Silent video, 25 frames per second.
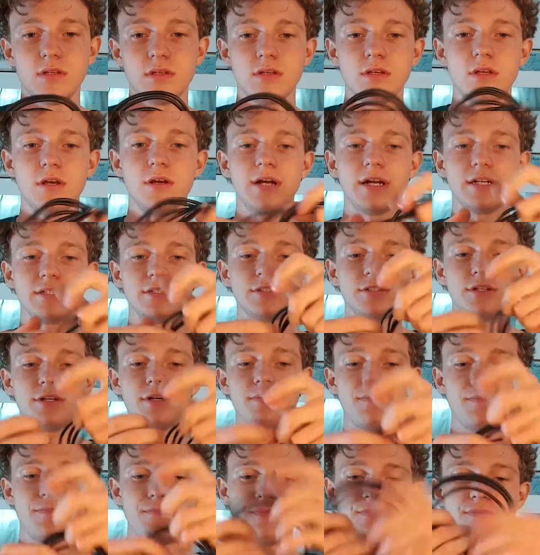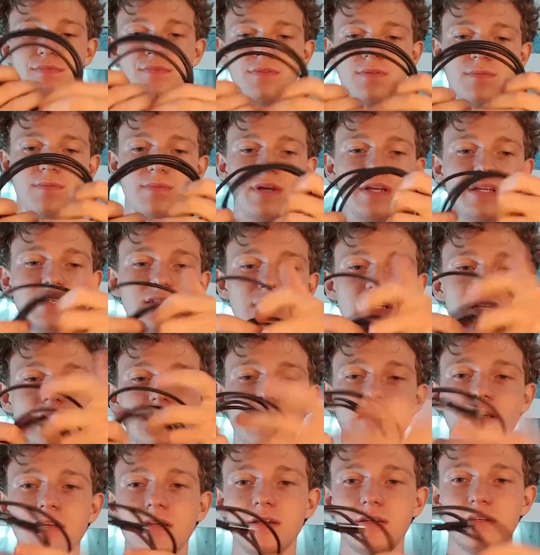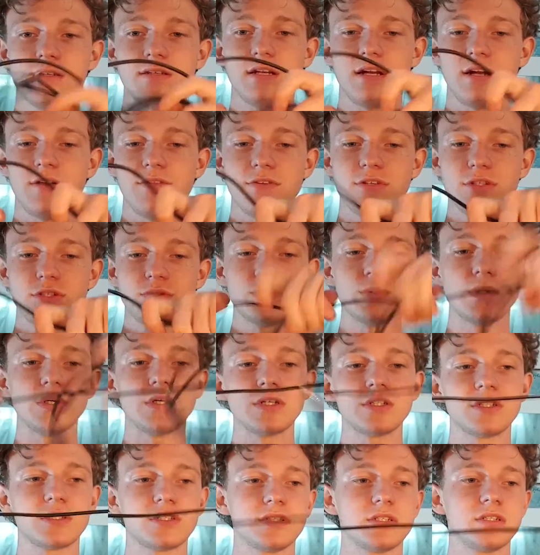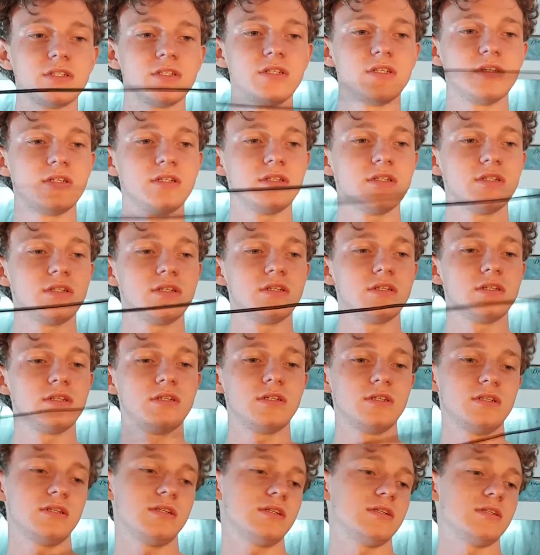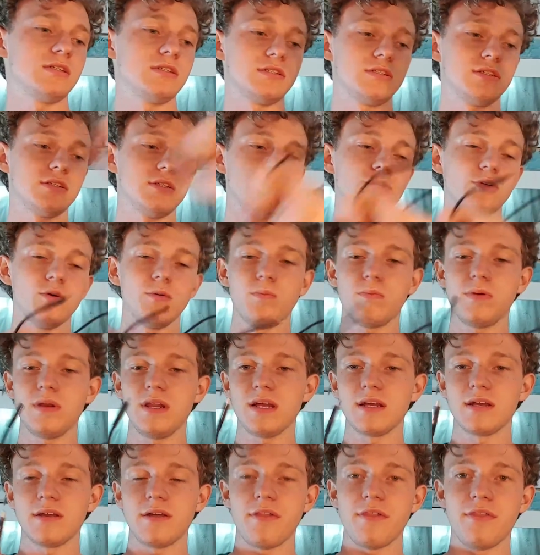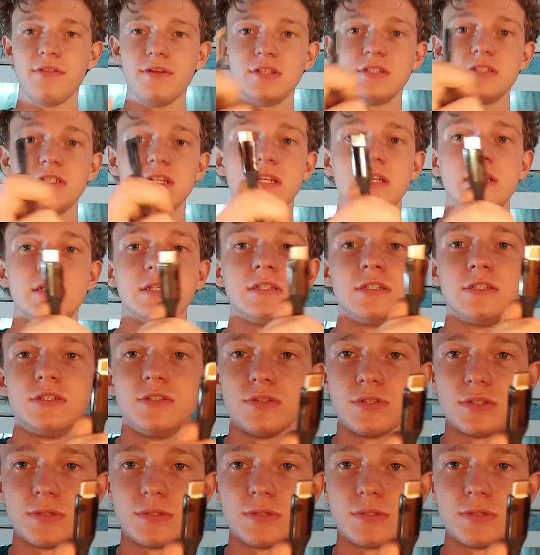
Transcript: Alright, so basically how this works is you'll plug this end into your